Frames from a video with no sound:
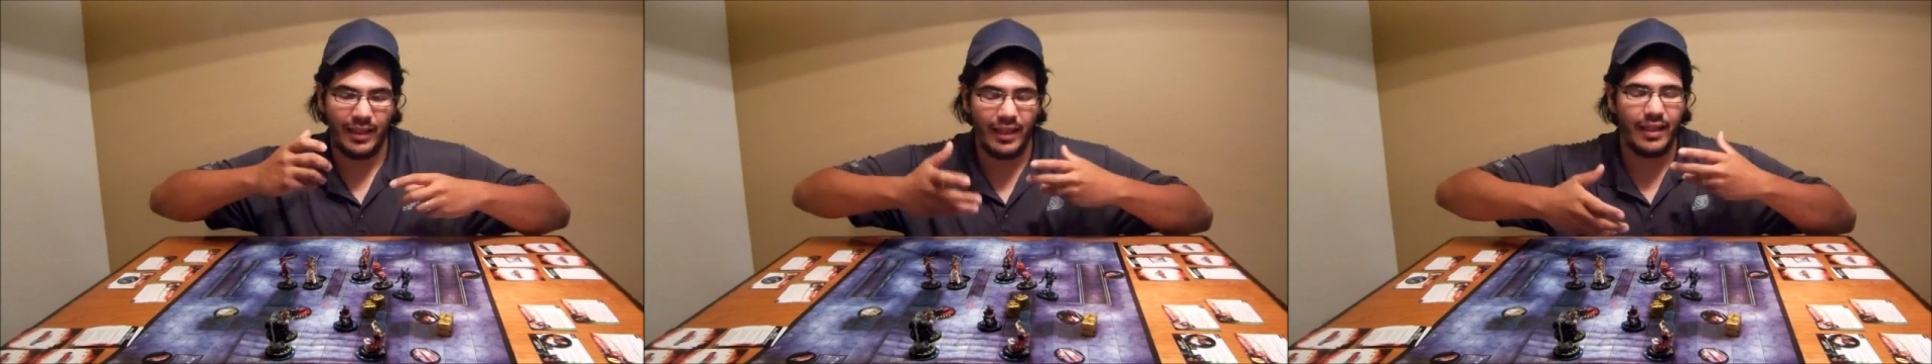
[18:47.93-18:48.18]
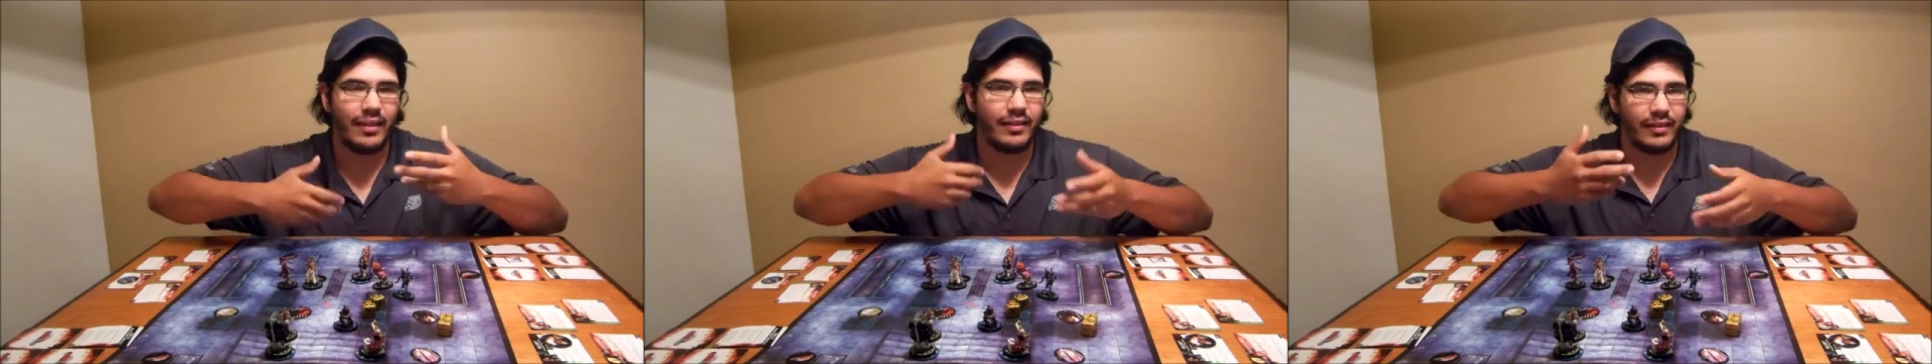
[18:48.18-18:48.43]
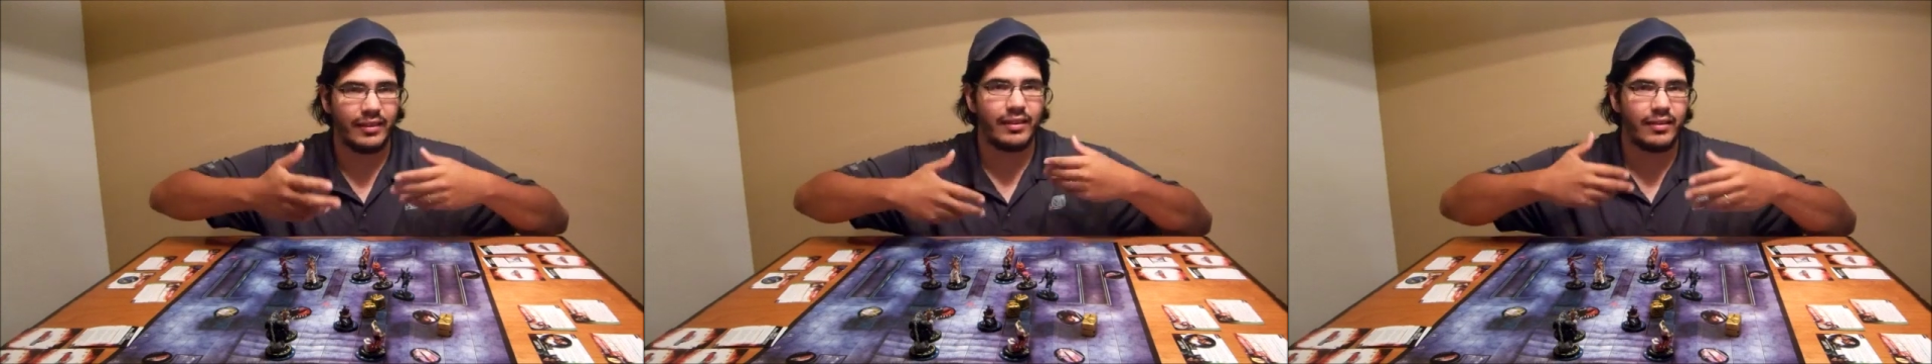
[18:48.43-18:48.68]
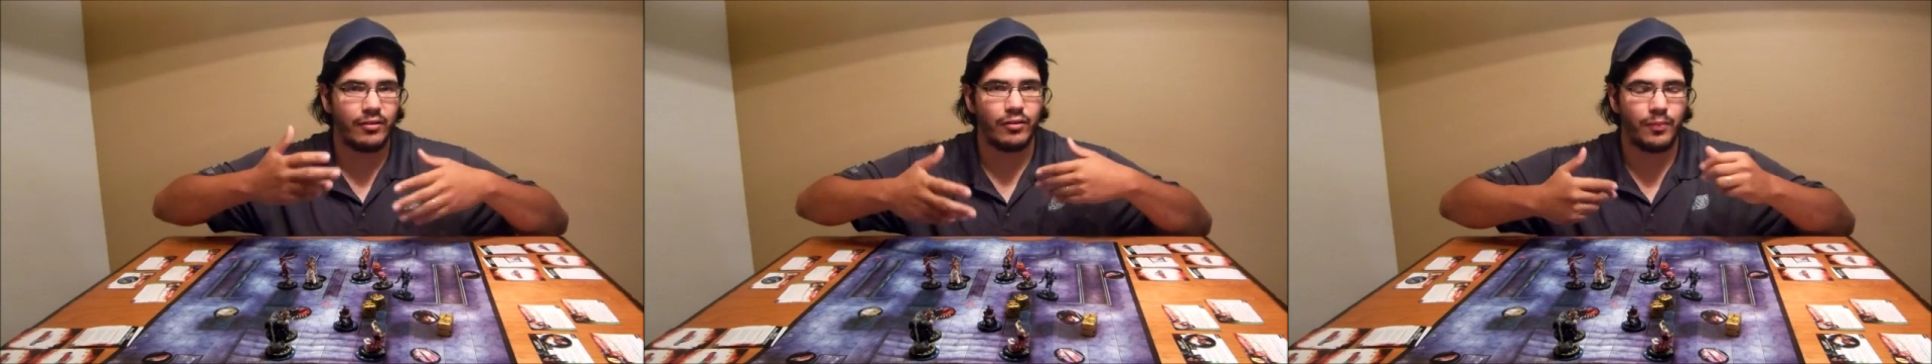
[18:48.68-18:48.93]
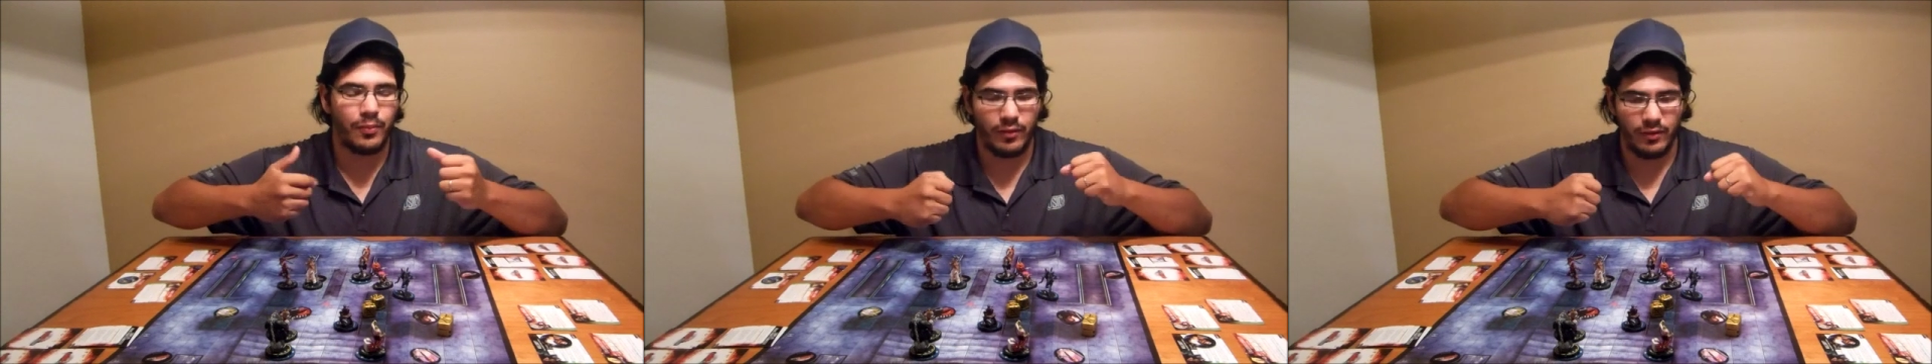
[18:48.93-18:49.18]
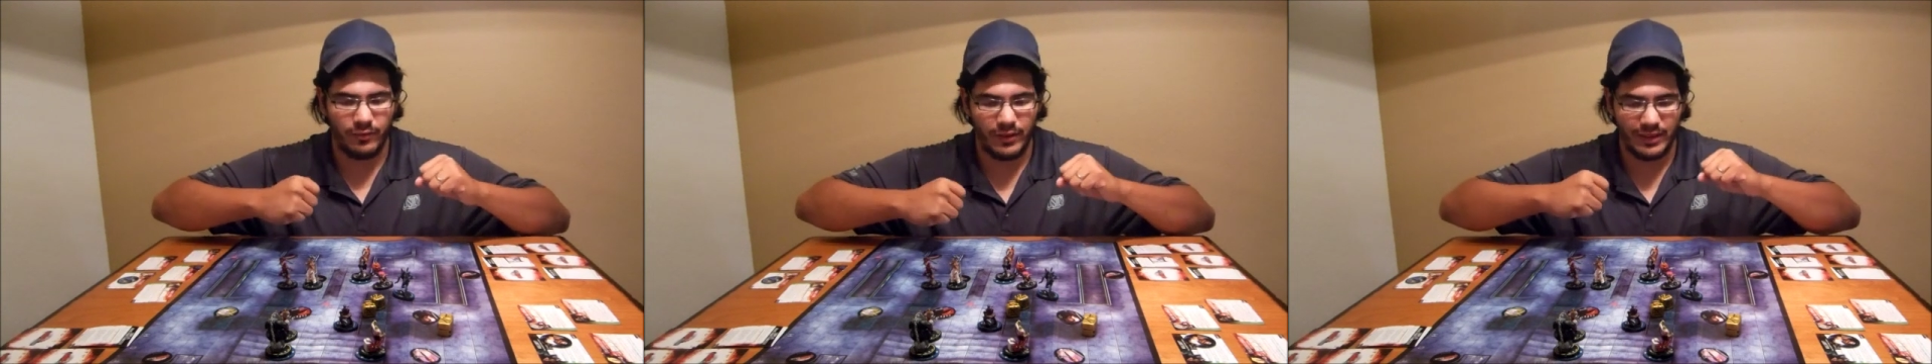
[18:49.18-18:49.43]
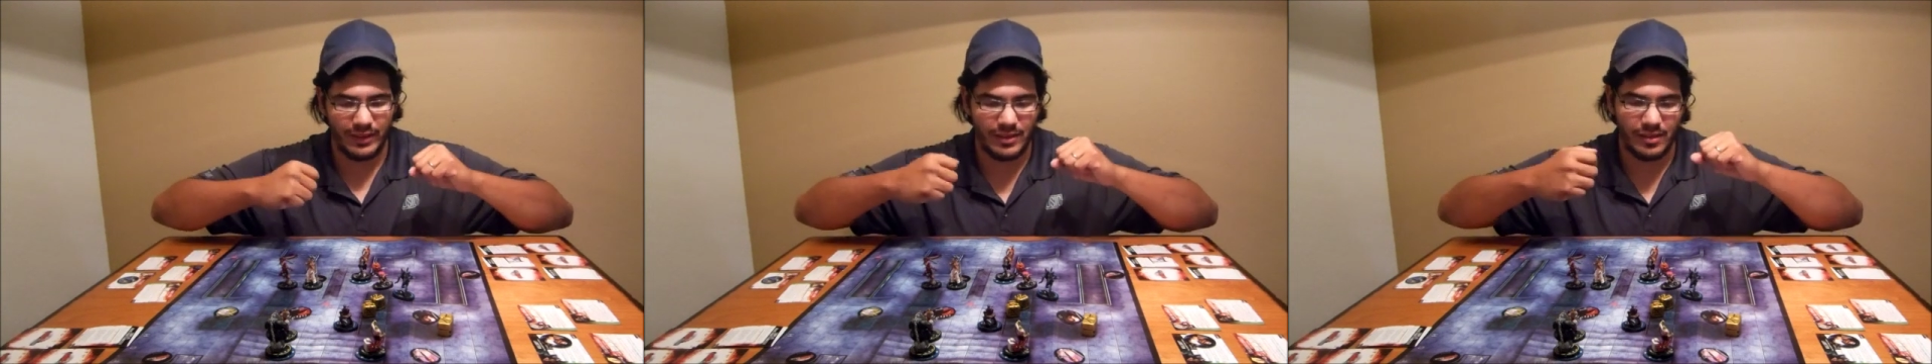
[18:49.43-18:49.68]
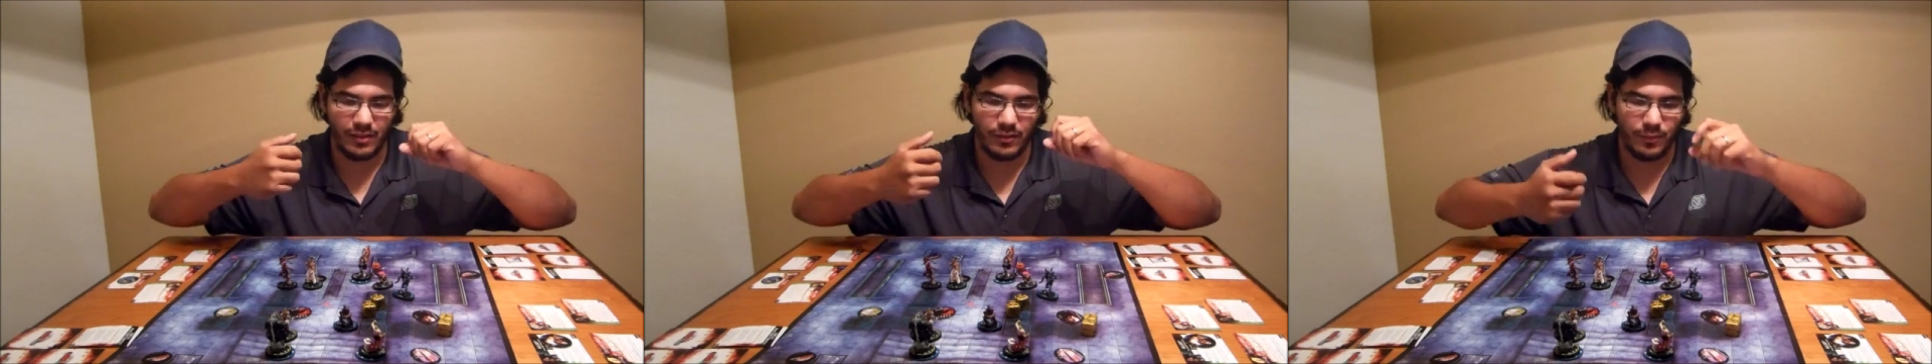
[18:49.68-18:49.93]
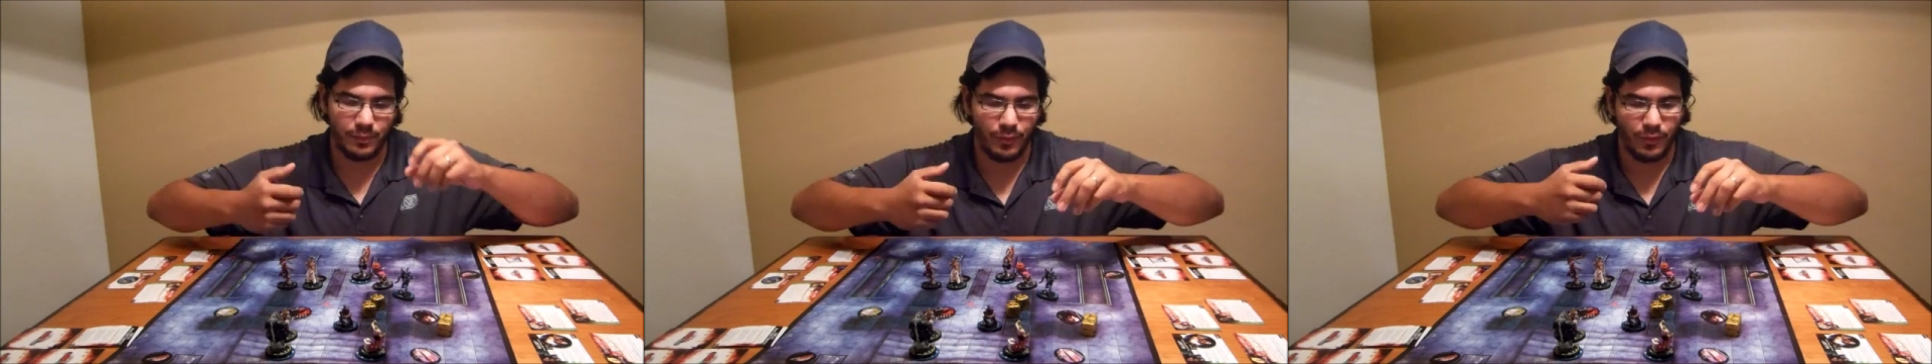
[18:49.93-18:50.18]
can get to a point where it gets a little